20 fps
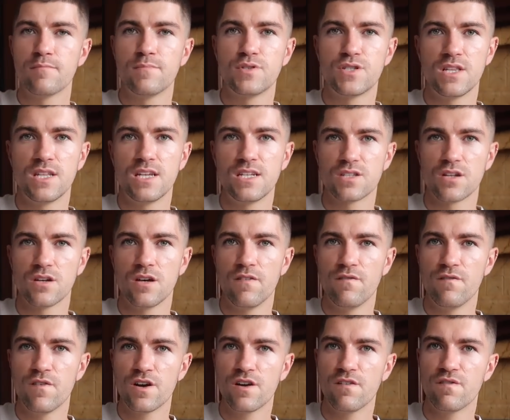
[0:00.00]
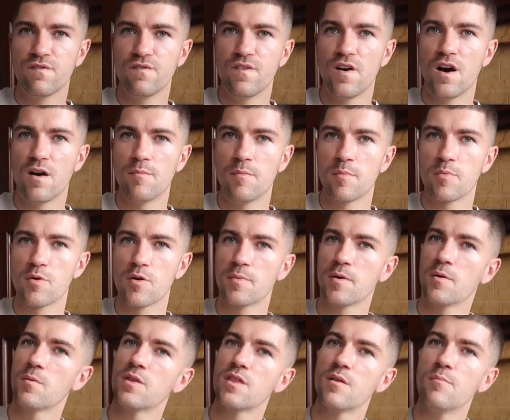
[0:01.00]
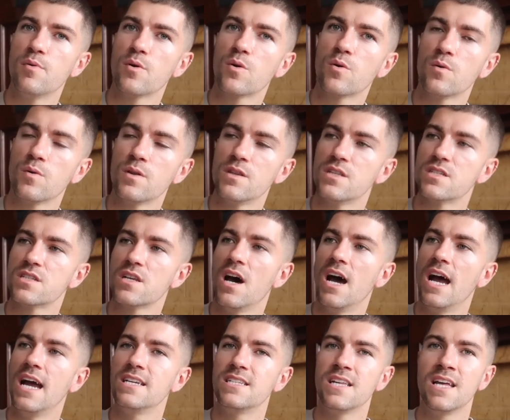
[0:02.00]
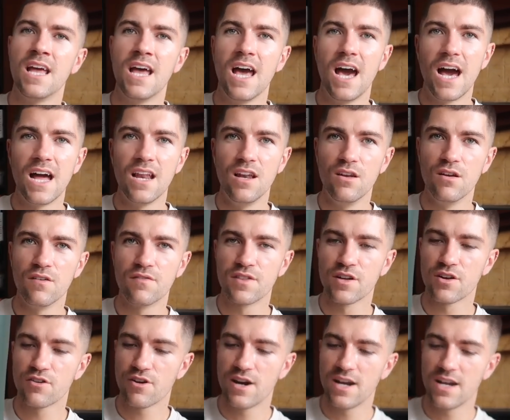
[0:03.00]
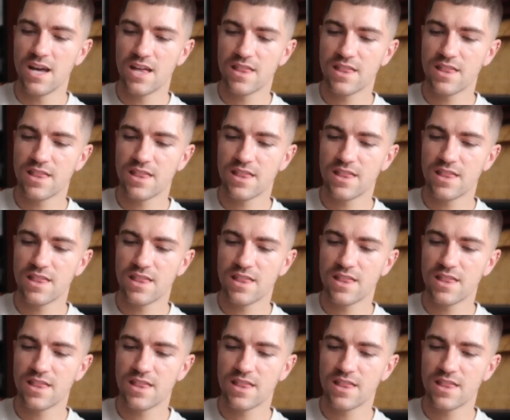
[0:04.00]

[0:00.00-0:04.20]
So these are very farm appropriate with a buckle on the side. I love the green. I